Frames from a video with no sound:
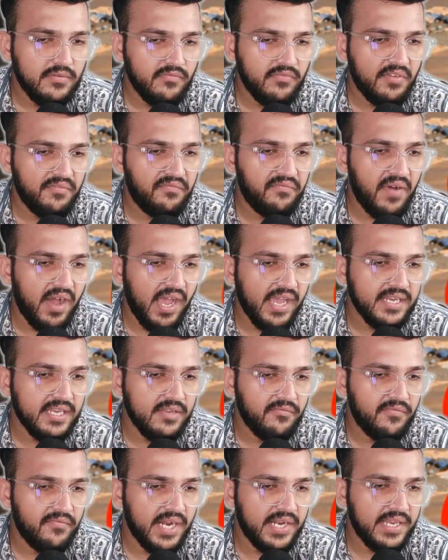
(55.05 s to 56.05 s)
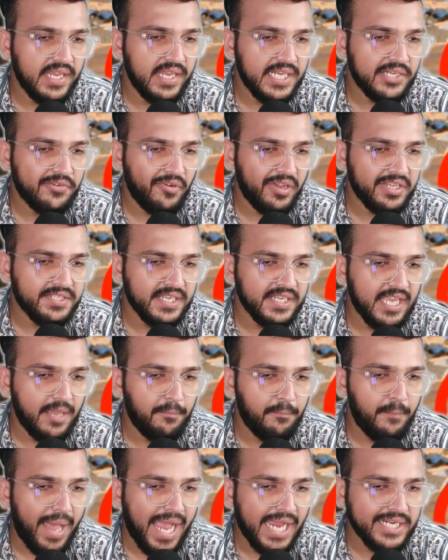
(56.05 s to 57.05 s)
We find a very interesting
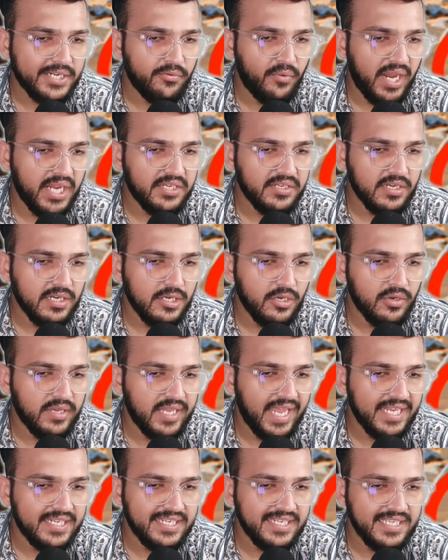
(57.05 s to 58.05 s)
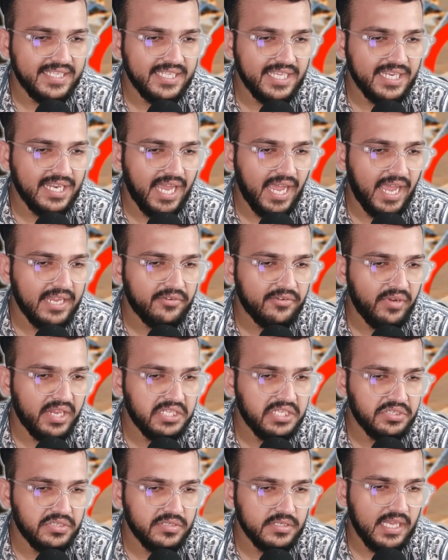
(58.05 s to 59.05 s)
impact crater located in the light
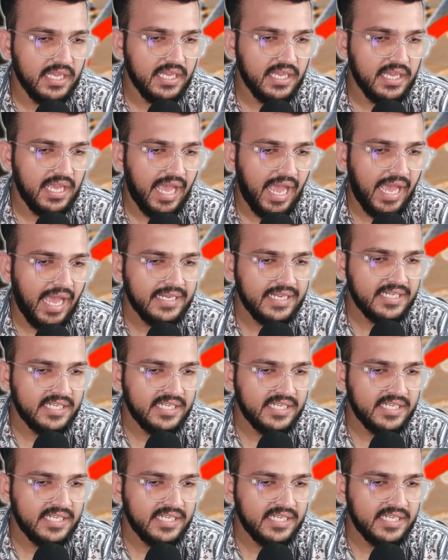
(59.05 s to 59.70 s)
region and